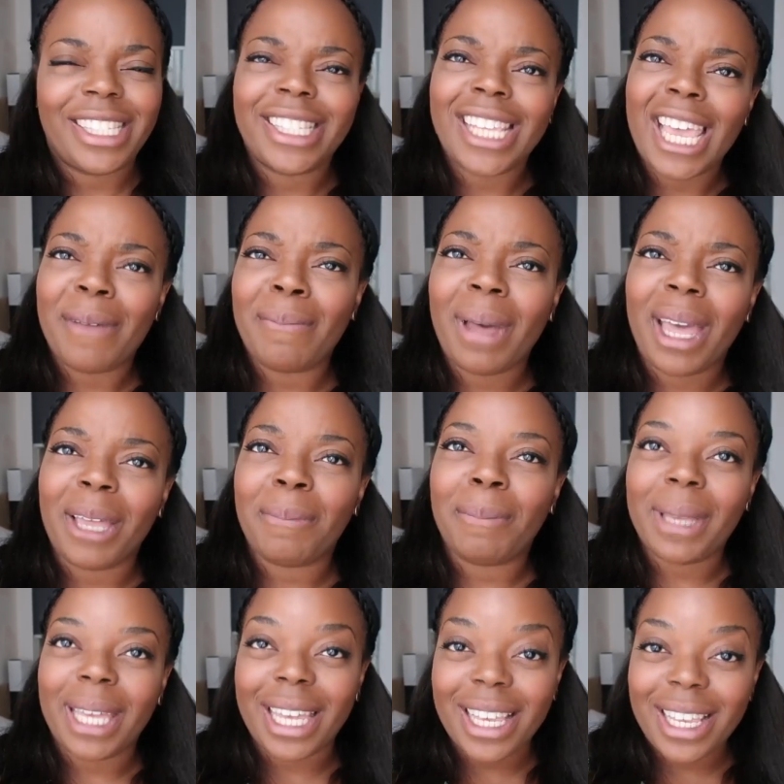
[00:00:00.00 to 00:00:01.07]
say my
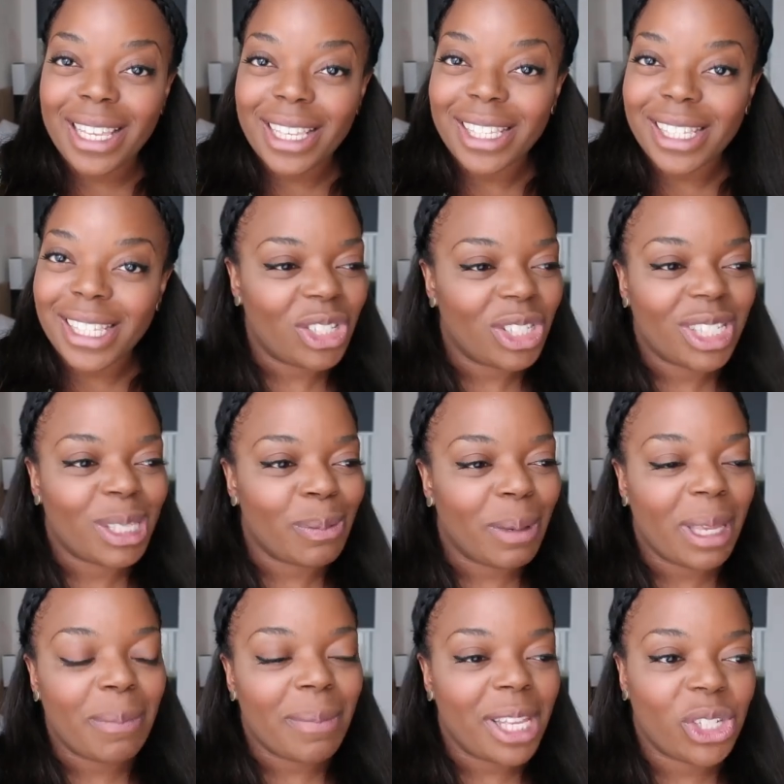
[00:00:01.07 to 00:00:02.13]
piece, just
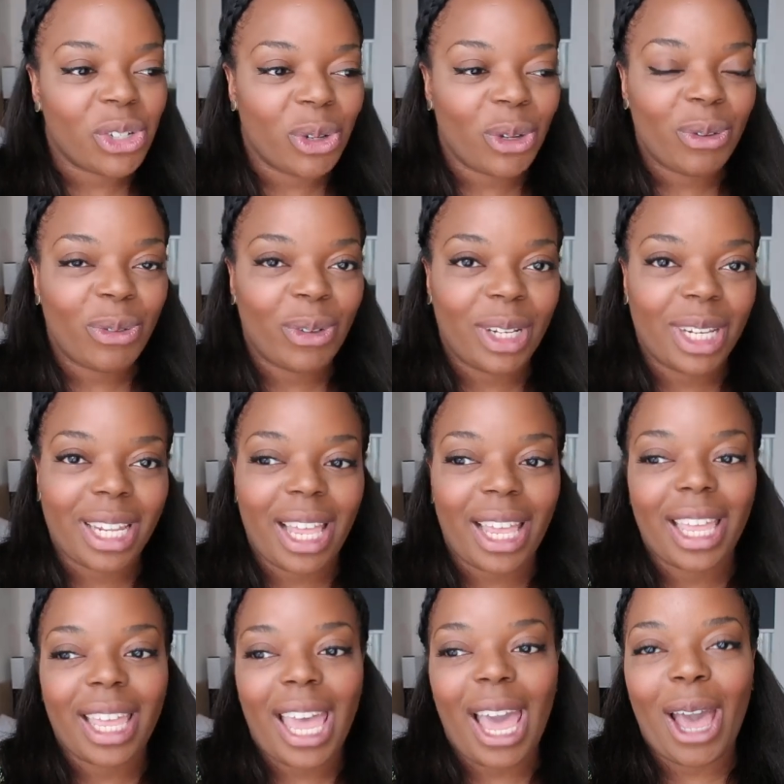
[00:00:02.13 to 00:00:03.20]
speak my truth, and
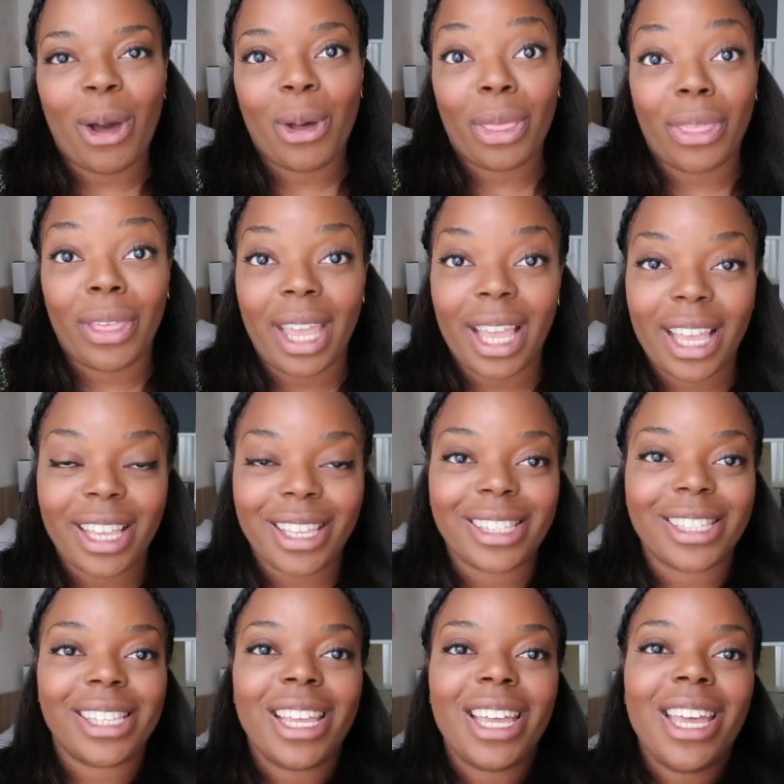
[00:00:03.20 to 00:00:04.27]
like how
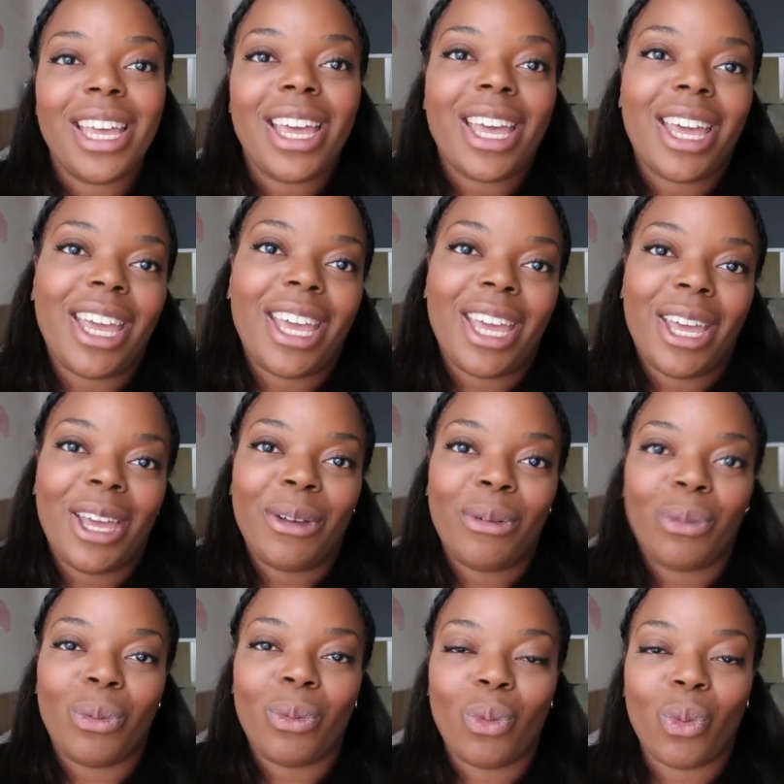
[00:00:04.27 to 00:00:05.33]
things
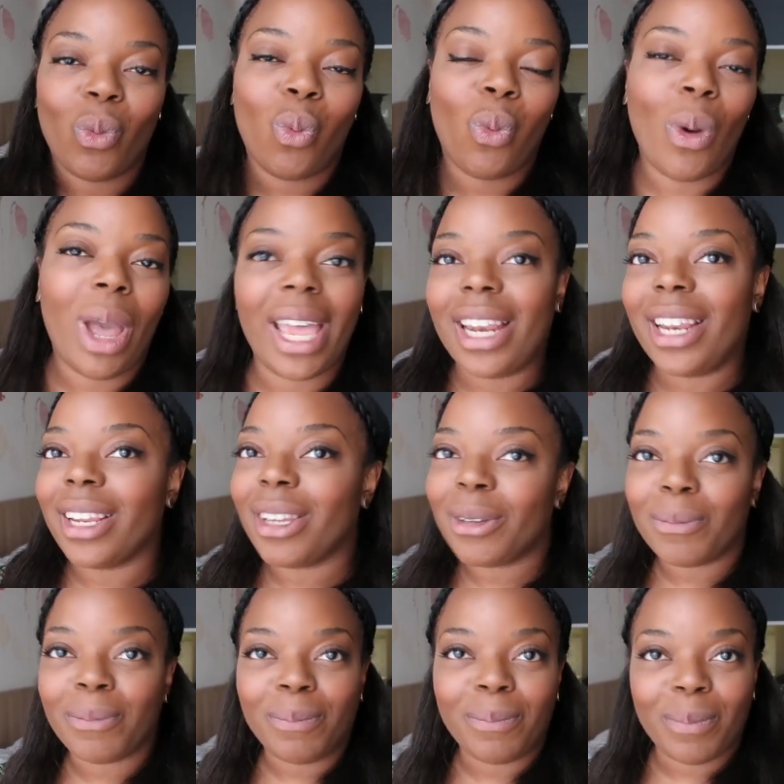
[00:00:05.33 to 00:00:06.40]
went
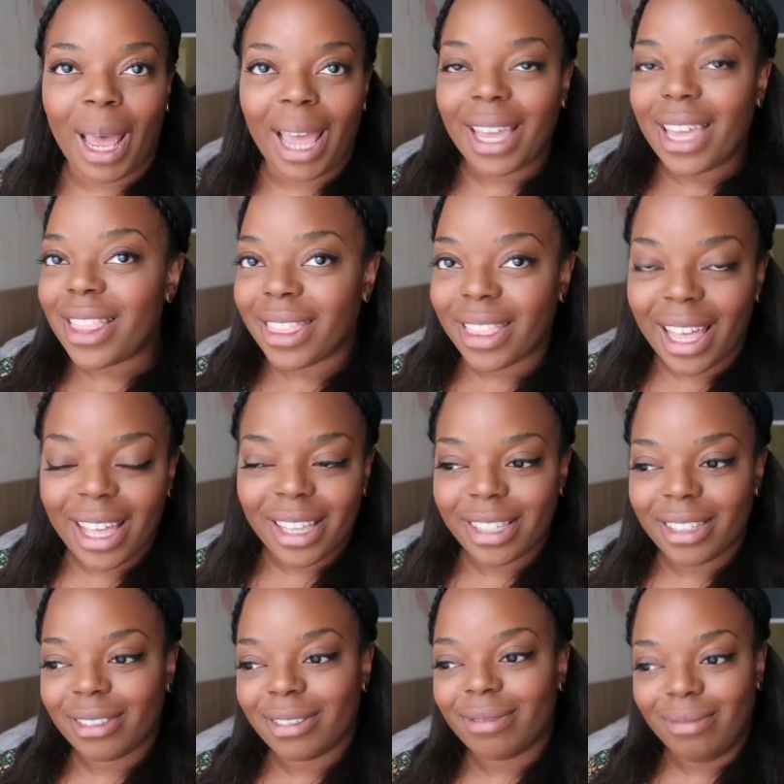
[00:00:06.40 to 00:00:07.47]
back in that
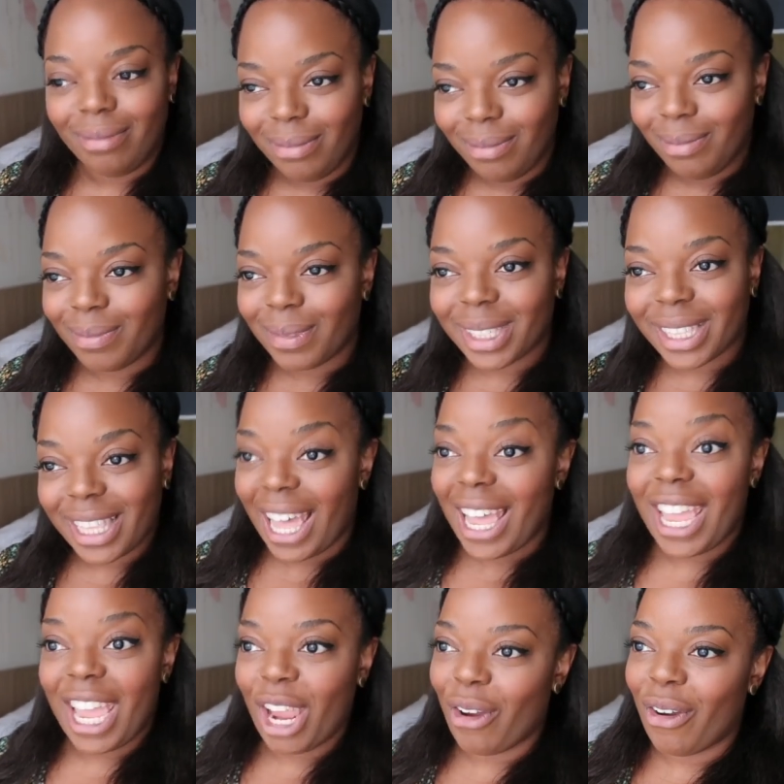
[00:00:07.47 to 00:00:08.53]

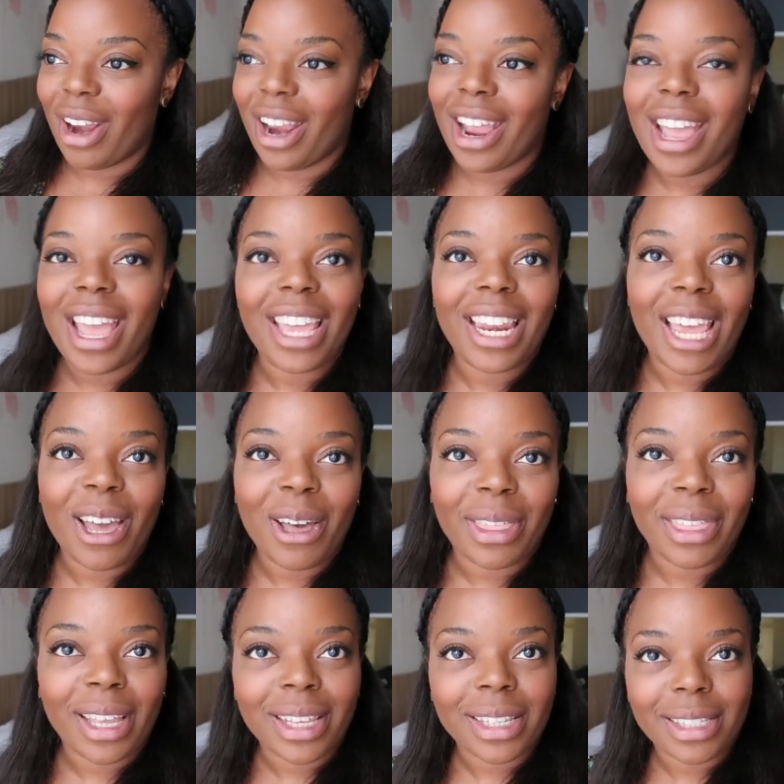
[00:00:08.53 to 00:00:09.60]
era, and how
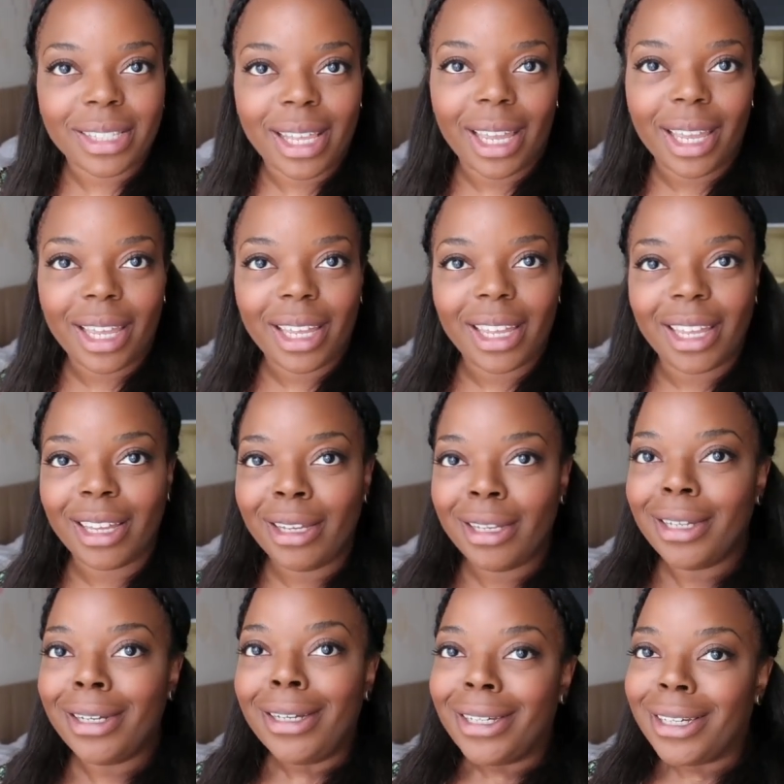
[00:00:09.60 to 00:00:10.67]
things like,
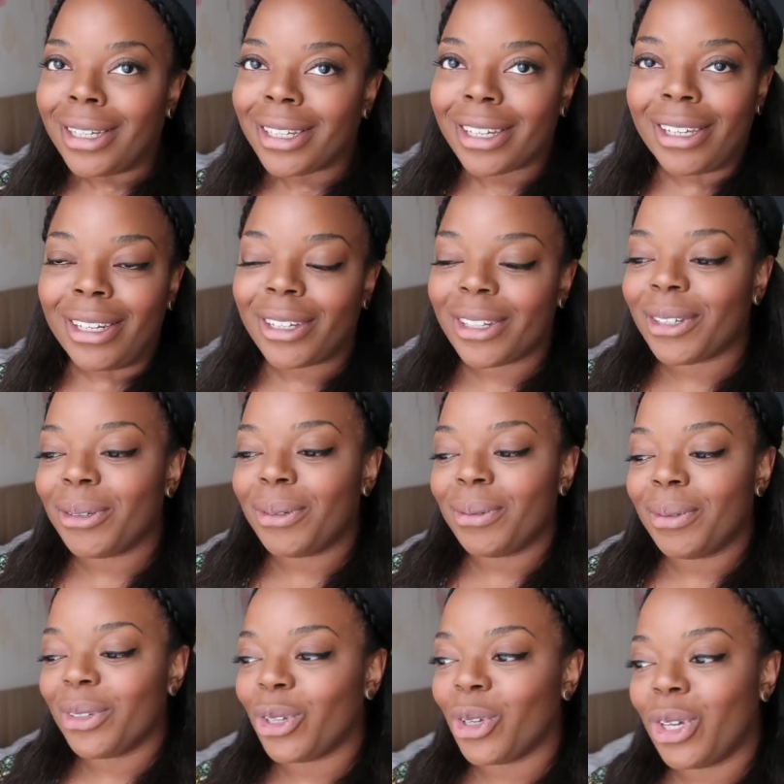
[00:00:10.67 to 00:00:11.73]
you know,
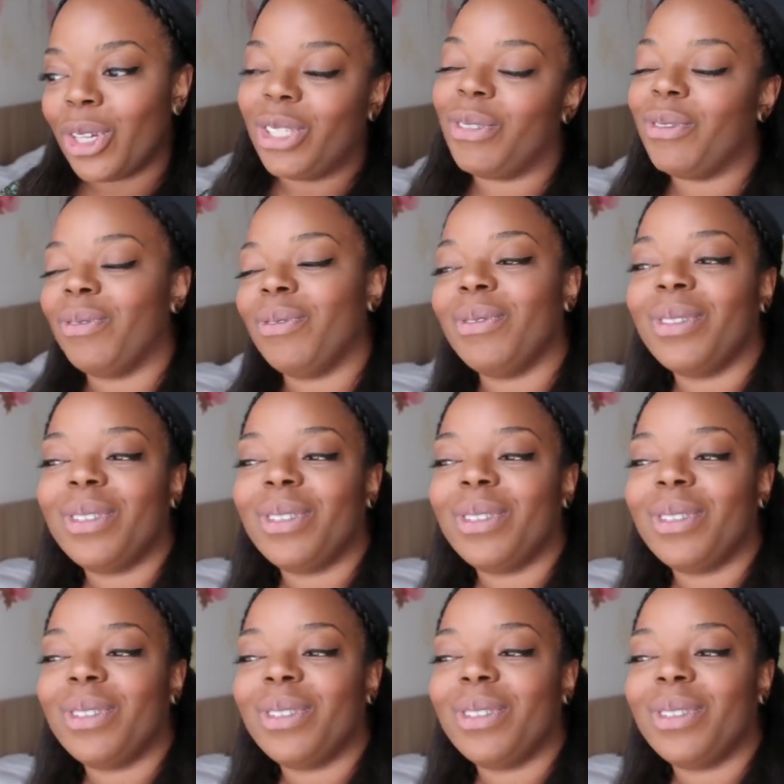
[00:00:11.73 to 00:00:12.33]
could have,